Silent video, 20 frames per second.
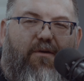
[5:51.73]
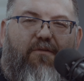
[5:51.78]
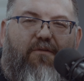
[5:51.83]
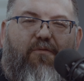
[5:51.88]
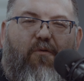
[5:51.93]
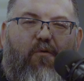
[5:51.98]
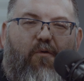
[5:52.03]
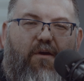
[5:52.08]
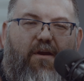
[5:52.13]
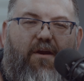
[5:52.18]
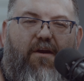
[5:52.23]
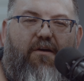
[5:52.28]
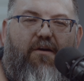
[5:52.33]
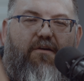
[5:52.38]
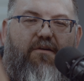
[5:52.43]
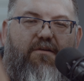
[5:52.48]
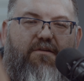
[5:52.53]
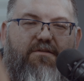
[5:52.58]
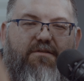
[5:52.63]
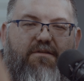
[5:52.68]
4
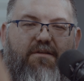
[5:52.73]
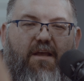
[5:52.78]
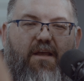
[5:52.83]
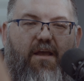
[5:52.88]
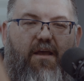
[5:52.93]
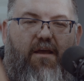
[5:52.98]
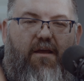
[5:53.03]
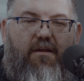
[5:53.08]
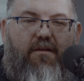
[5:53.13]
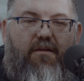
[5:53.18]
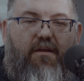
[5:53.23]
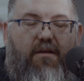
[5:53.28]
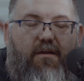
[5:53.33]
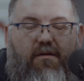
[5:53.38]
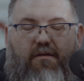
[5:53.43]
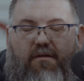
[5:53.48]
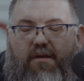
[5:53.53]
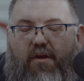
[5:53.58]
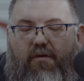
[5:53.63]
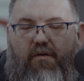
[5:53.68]
years. And
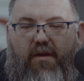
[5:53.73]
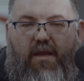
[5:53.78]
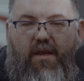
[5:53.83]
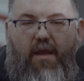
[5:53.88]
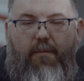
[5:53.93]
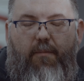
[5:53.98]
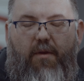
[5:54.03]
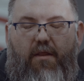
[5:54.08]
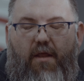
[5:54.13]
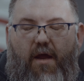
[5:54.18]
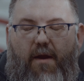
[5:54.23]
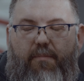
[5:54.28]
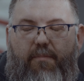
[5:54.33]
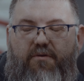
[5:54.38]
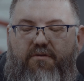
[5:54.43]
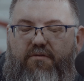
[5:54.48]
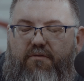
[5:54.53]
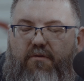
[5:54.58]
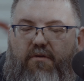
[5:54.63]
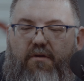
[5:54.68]
then, he gave me the
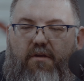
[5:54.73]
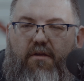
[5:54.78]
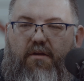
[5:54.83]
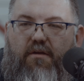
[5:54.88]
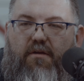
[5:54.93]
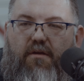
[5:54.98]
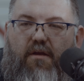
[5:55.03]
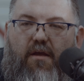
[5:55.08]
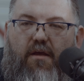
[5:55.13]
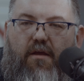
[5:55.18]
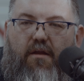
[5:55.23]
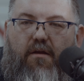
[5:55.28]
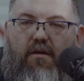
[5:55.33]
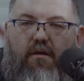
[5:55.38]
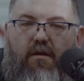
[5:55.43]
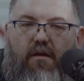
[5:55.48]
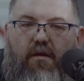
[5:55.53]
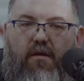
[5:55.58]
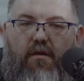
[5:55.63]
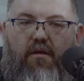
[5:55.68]
opportunity. And,
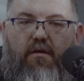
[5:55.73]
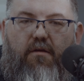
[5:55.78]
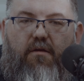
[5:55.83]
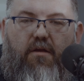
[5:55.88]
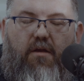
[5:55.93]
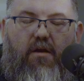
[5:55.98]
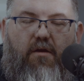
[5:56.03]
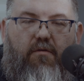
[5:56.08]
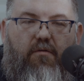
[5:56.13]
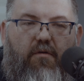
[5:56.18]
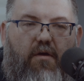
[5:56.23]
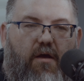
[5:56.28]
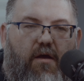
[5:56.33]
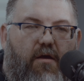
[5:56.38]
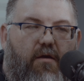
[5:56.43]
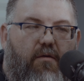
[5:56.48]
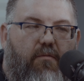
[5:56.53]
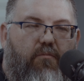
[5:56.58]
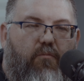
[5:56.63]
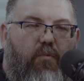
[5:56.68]

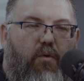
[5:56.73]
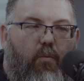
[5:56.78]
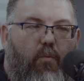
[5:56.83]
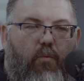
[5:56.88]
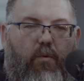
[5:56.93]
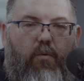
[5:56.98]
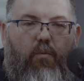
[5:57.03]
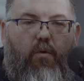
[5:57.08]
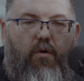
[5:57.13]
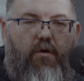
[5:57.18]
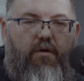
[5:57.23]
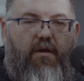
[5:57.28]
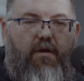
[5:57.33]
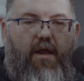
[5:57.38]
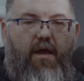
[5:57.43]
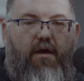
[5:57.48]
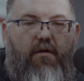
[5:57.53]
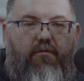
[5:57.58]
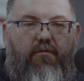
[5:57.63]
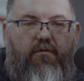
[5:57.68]
we worked it
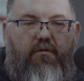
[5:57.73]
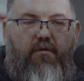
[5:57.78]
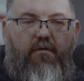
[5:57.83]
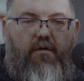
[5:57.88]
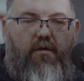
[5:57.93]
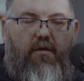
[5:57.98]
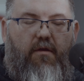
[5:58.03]
out. And,